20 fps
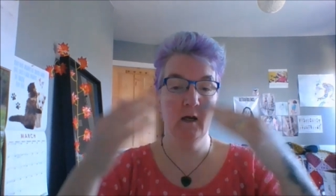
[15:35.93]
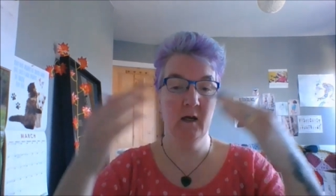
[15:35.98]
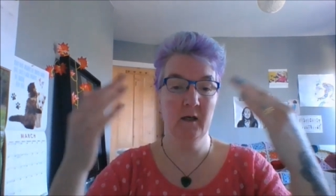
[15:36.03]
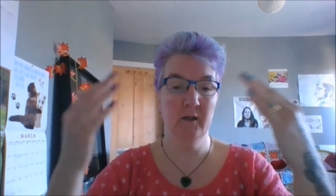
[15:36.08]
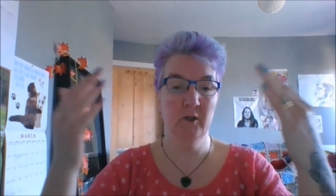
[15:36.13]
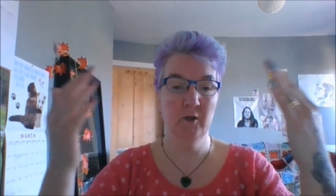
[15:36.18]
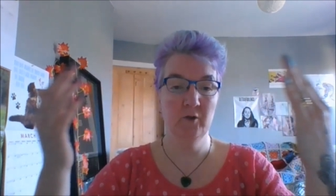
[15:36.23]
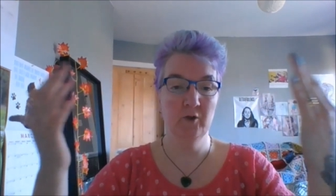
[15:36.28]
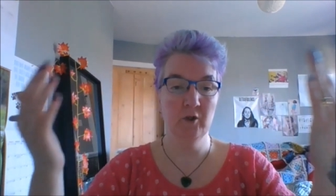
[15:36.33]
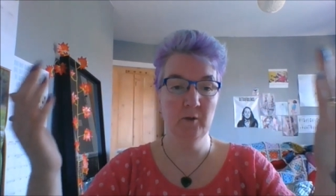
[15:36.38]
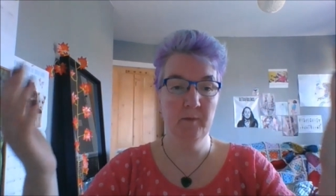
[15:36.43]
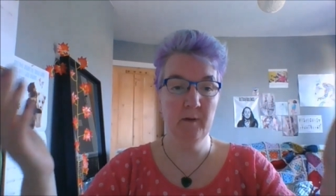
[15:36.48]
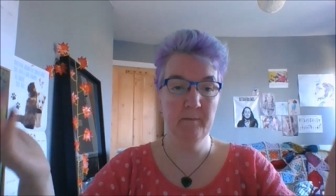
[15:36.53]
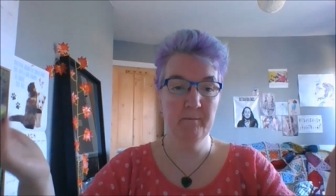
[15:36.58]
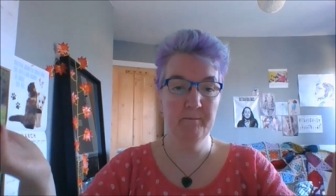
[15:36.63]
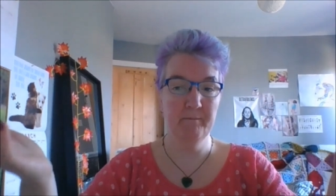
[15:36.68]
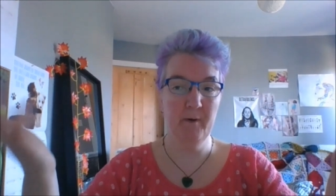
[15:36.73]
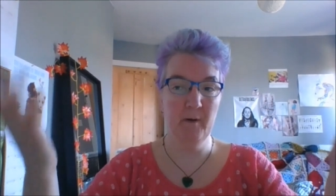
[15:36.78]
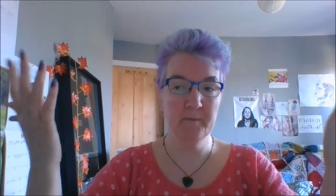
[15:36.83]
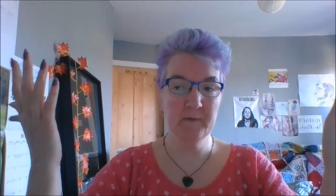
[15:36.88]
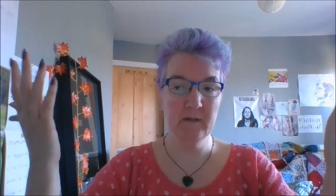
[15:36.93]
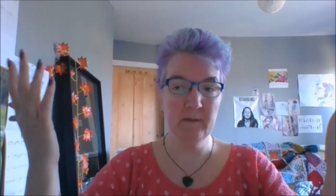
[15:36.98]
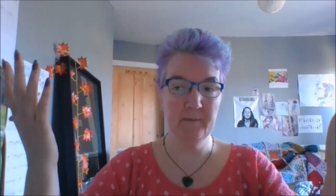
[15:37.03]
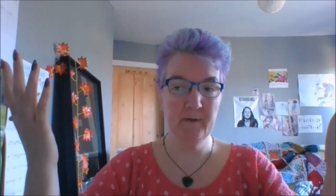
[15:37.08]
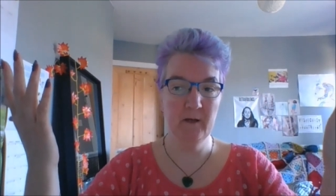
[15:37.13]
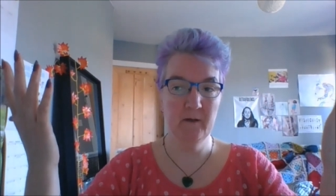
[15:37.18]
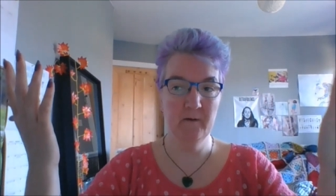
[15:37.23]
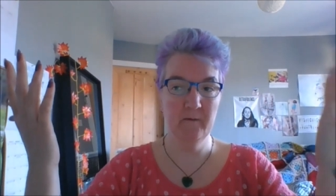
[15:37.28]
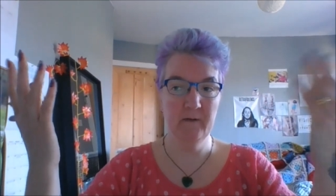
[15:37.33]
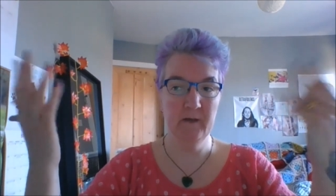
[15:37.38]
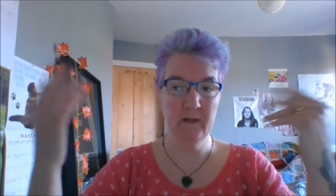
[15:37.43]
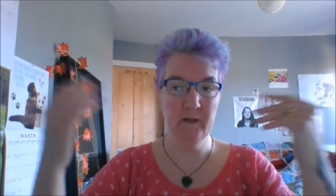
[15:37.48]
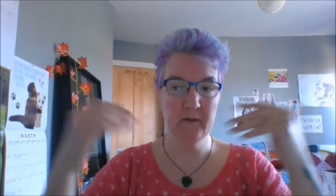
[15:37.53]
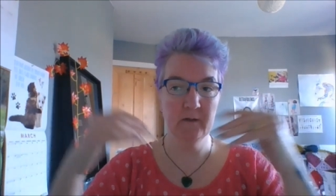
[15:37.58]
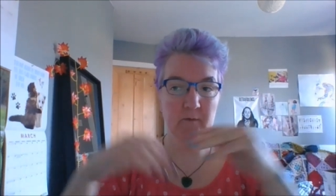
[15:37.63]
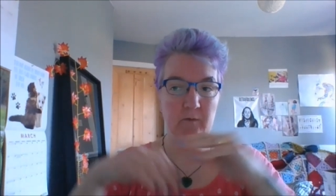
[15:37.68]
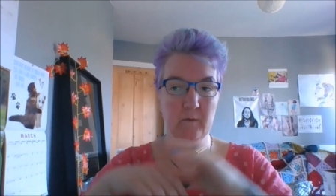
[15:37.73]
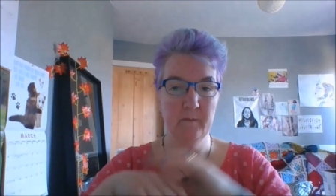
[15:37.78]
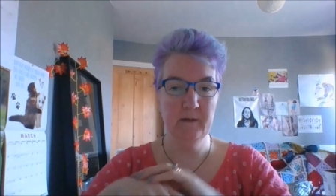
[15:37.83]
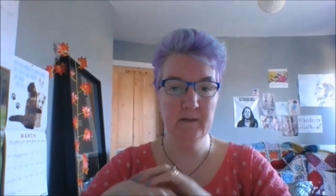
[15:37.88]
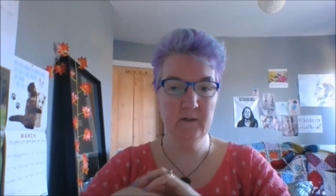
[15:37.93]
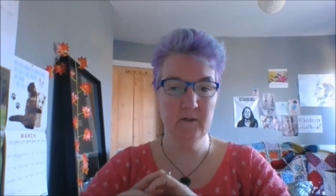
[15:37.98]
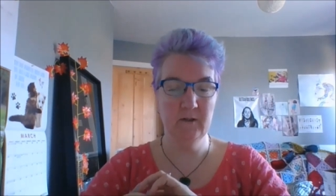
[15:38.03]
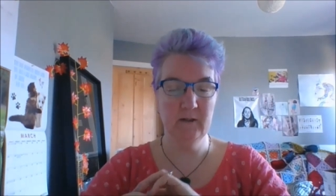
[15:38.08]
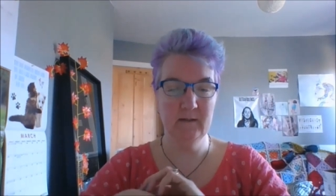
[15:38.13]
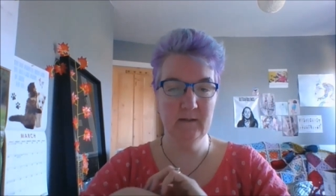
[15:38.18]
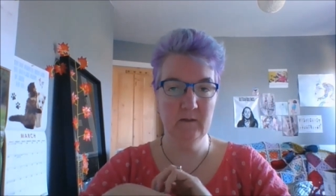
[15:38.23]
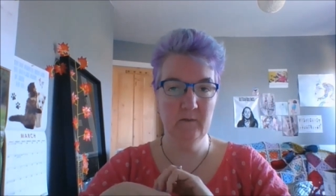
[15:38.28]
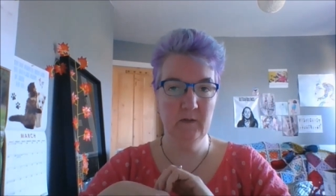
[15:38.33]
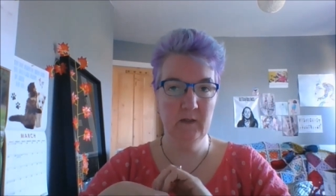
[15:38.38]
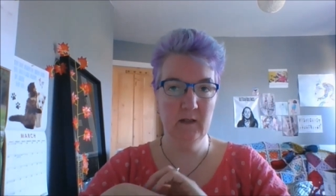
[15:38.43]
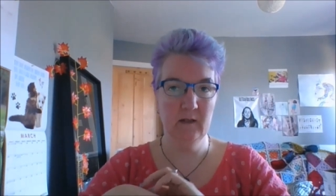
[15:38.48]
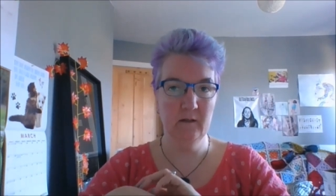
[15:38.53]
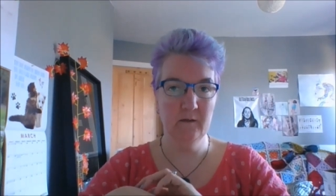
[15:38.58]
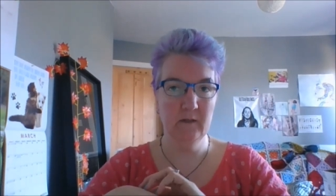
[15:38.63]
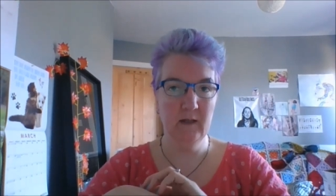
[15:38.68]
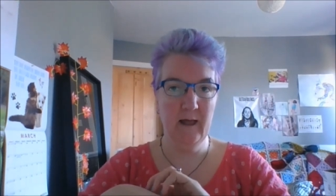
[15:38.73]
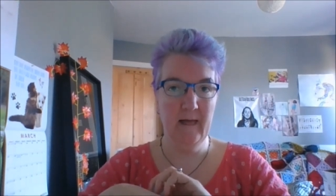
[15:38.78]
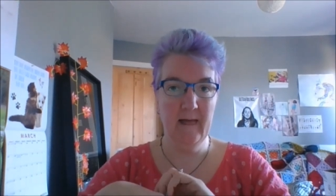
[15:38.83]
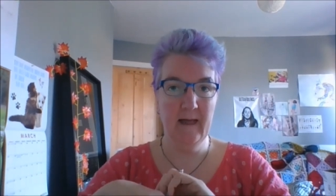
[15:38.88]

uh, YouTube, it pops up a load of videos for me, suggested videos.